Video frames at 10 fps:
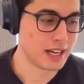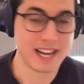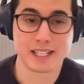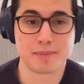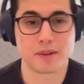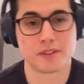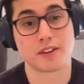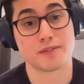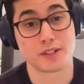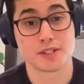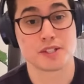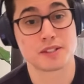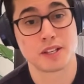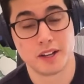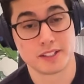high number of conversions
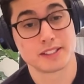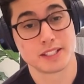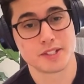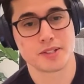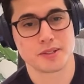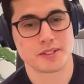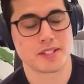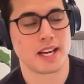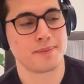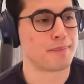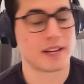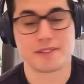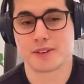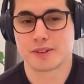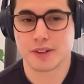on the digital side. But
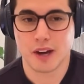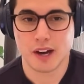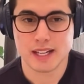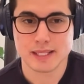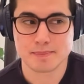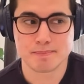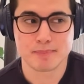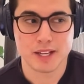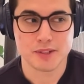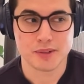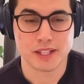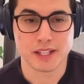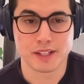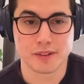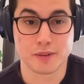if you're not
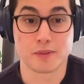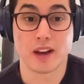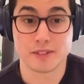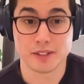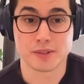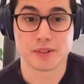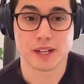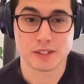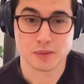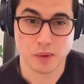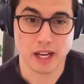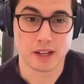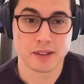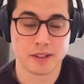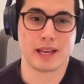measuring the revenue as
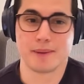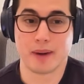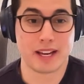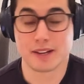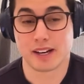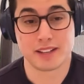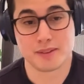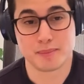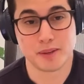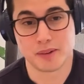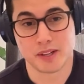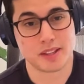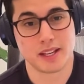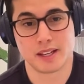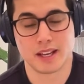well, it might not even be worth
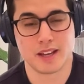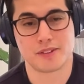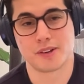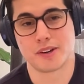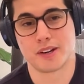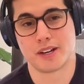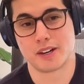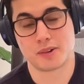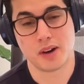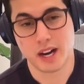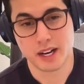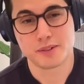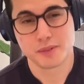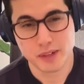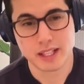it. If you're
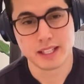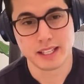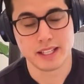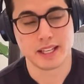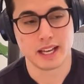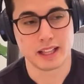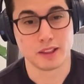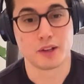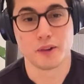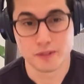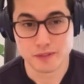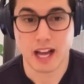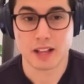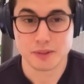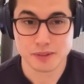acquiring really low
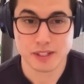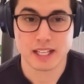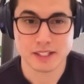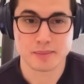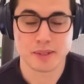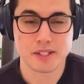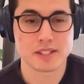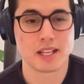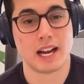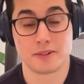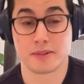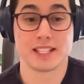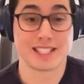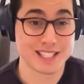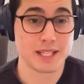value customers at a
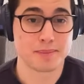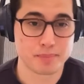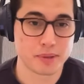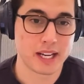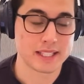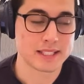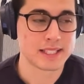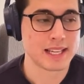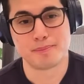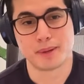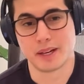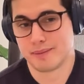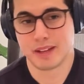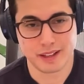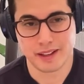really cheap price, but
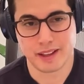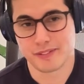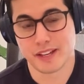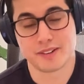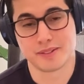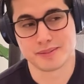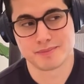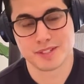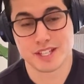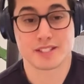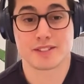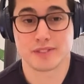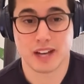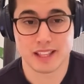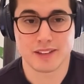if they don't
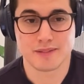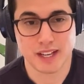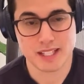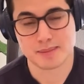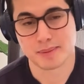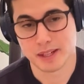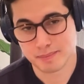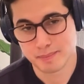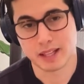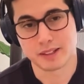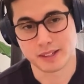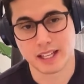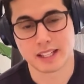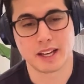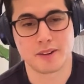justify the investment by looking
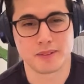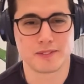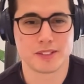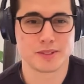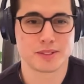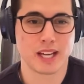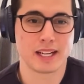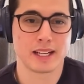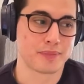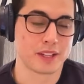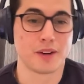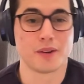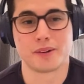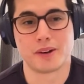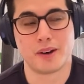at that revenue side,
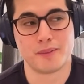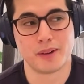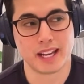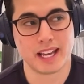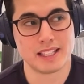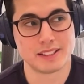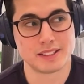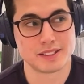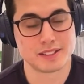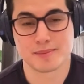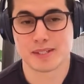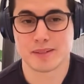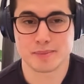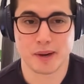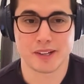on one hand,
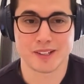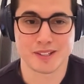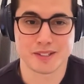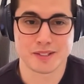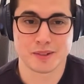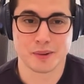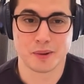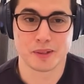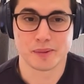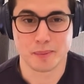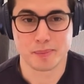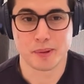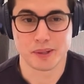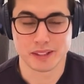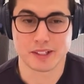sometimes marketers only
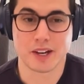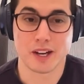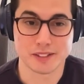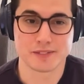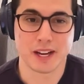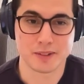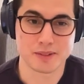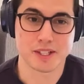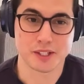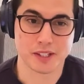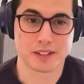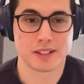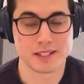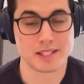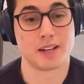report the cost of acquisition
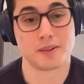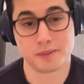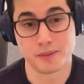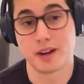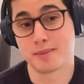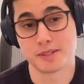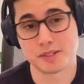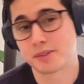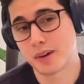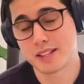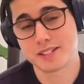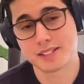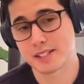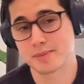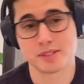and say, we're able to acquire these
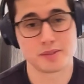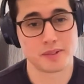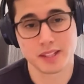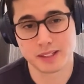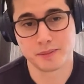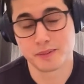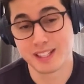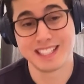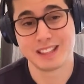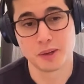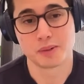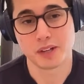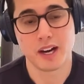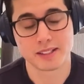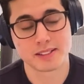customers at really, really low
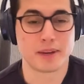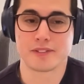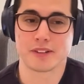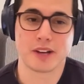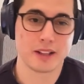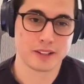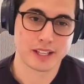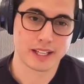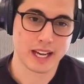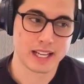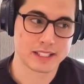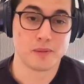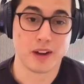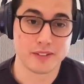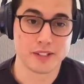cost. But if you're not looking at
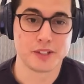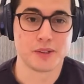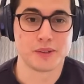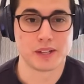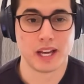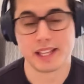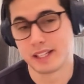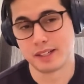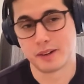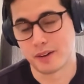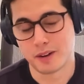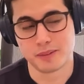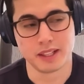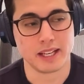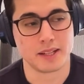revenue and then a
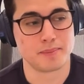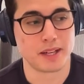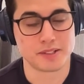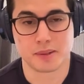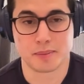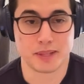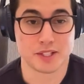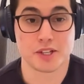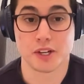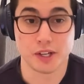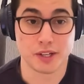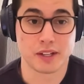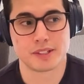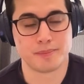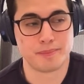related metric would be churn,
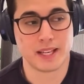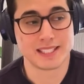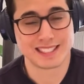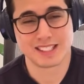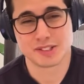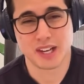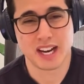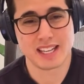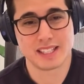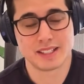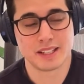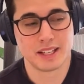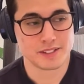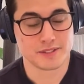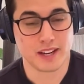to basically try and
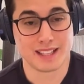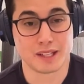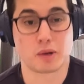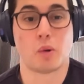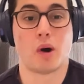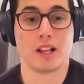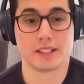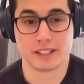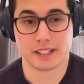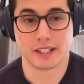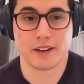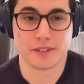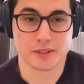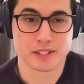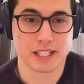define the quality of
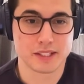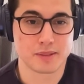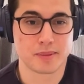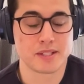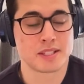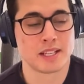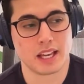those customers.